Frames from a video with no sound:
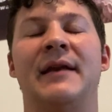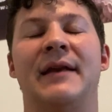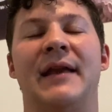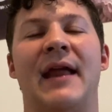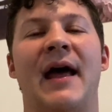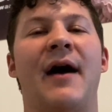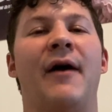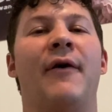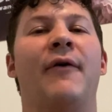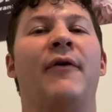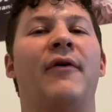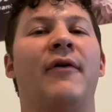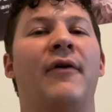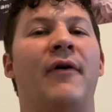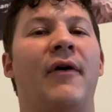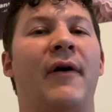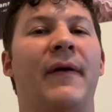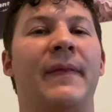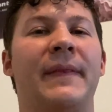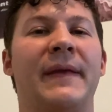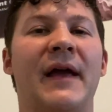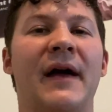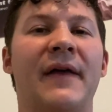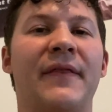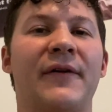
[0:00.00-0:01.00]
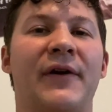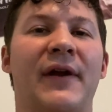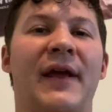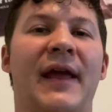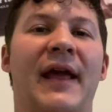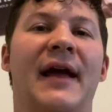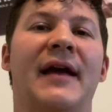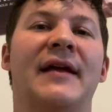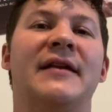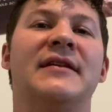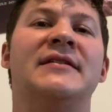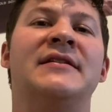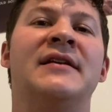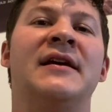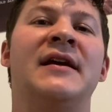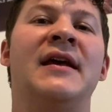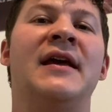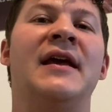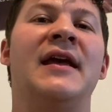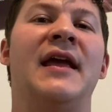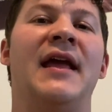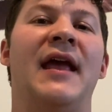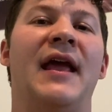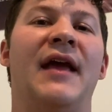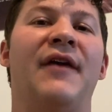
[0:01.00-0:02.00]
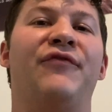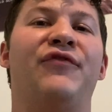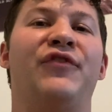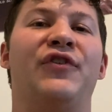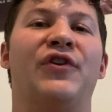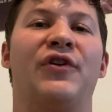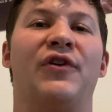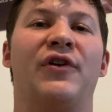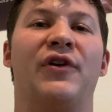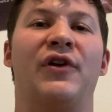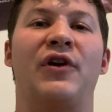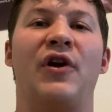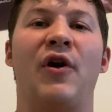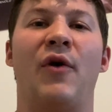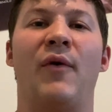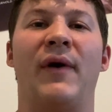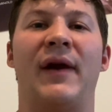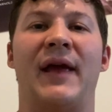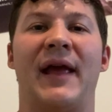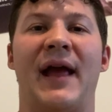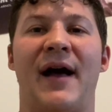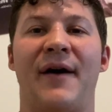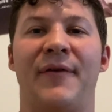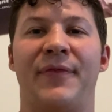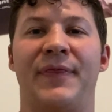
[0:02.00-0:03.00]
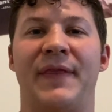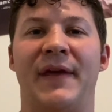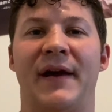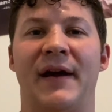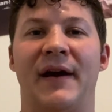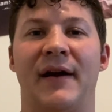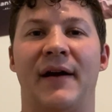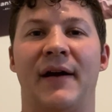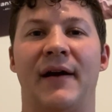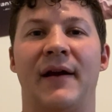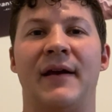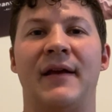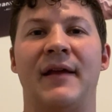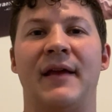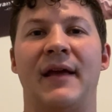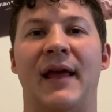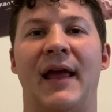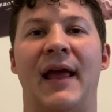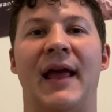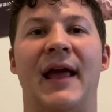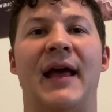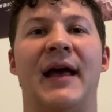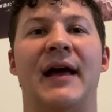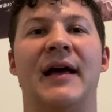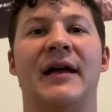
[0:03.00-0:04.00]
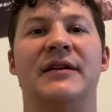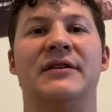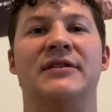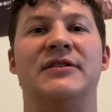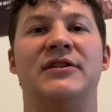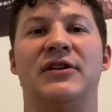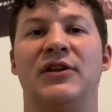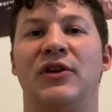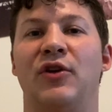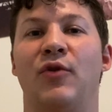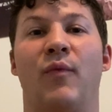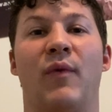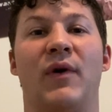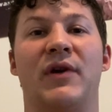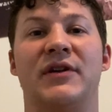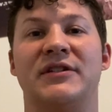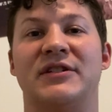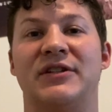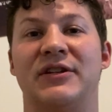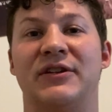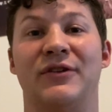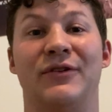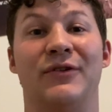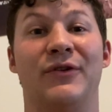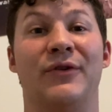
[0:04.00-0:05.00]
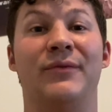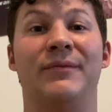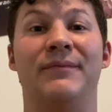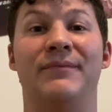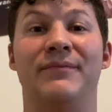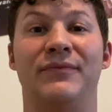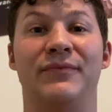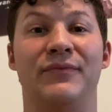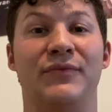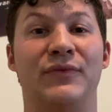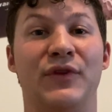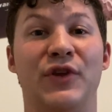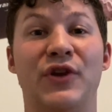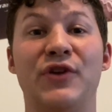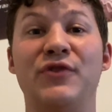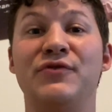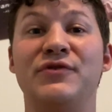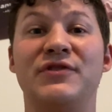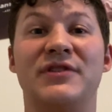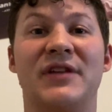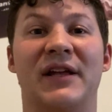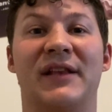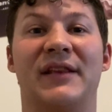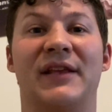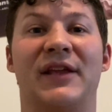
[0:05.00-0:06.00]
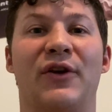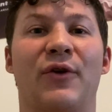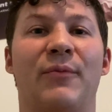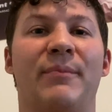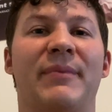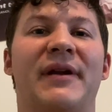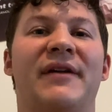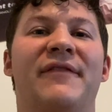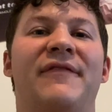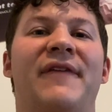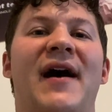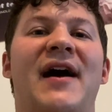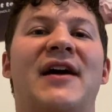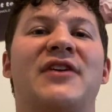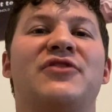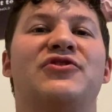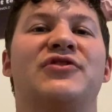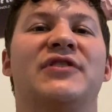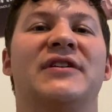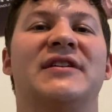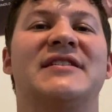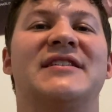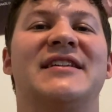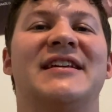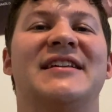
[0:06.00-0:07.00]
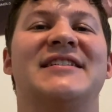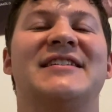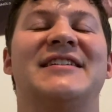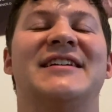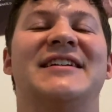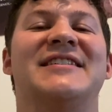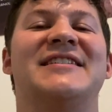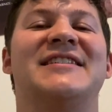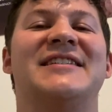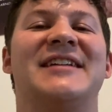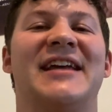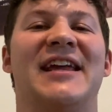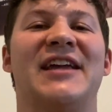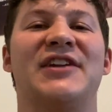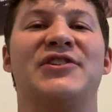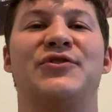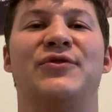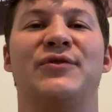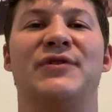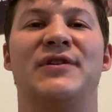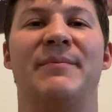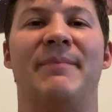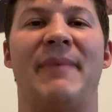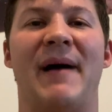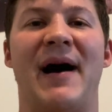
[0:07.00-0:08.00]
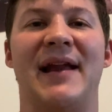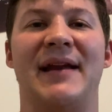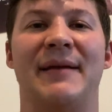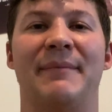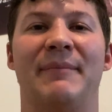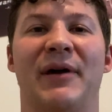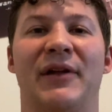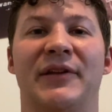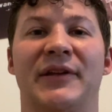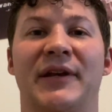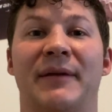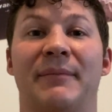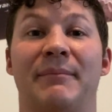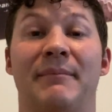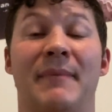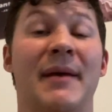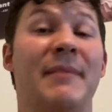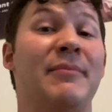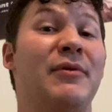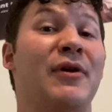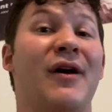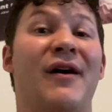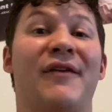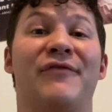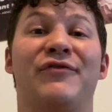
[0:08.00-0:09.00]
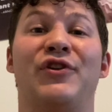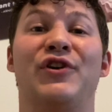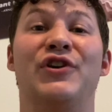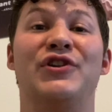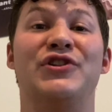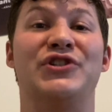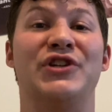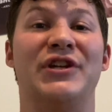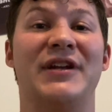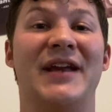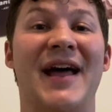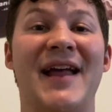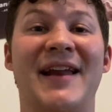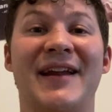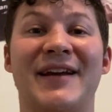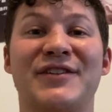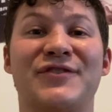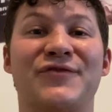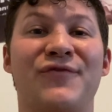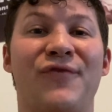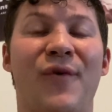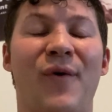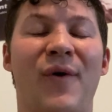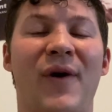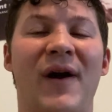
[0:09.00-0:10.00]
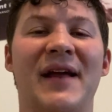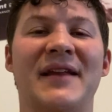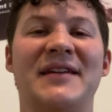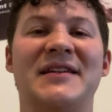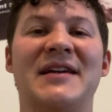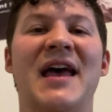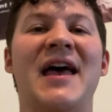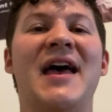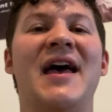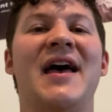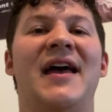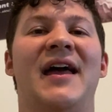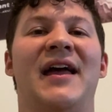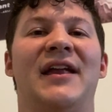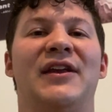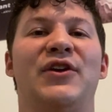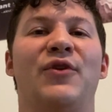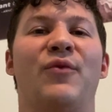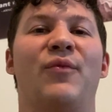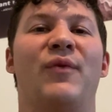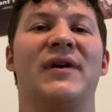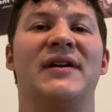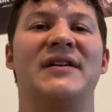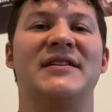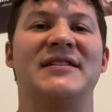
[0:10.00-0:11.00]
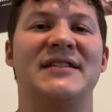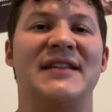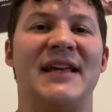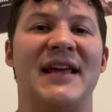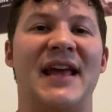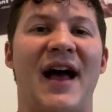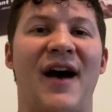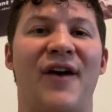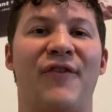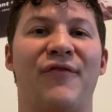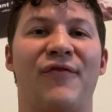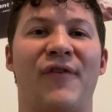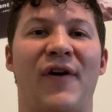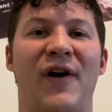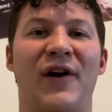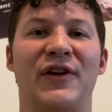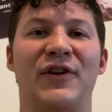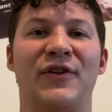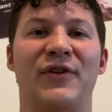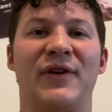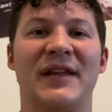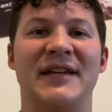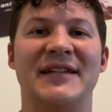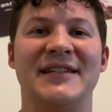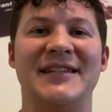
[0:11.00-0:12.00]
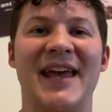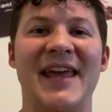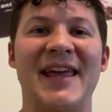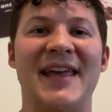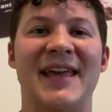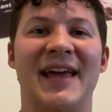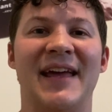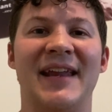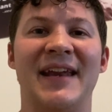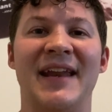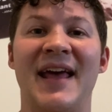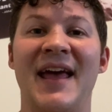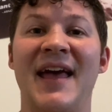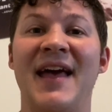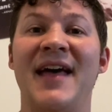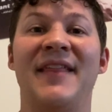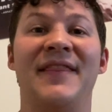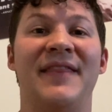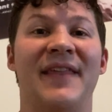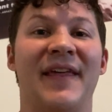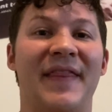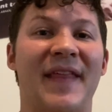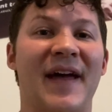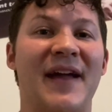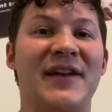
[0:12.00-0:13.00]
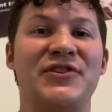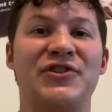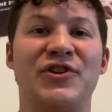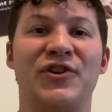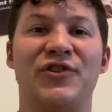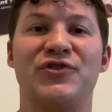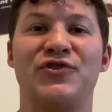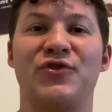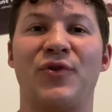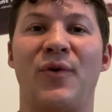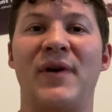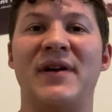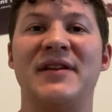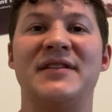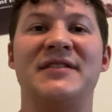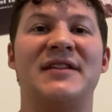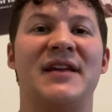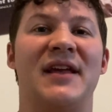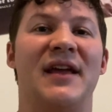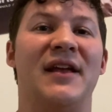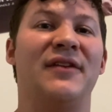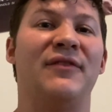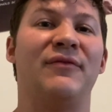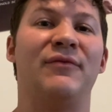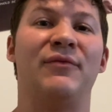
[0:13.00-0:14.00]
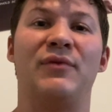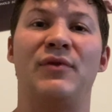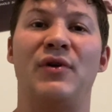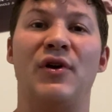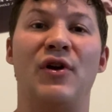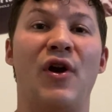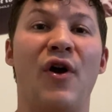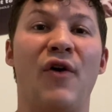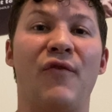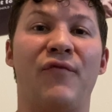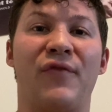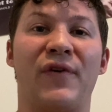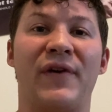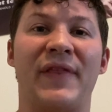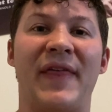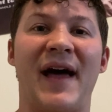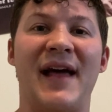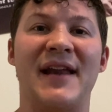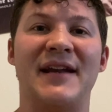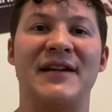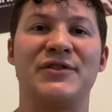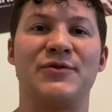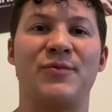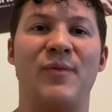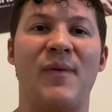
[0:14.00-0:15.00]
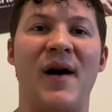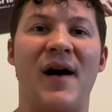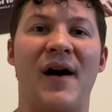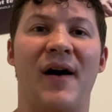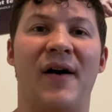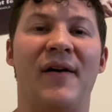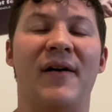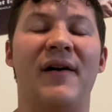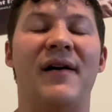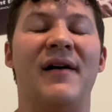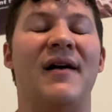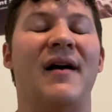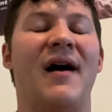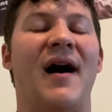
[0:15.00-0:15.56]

Now, on the other hand, if you're going out there and you want to use a little bit of extra assistance to get you into bodybuilding, maybe you have good genetics for it and you want to see how far you can take it, then that's your choice, and go for that as well.